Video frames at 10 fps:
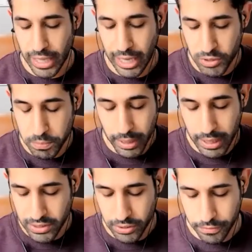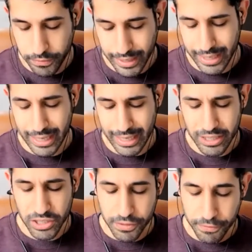I was part of, and I
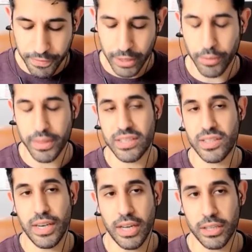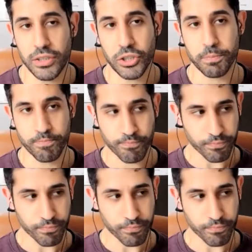just felt this nudge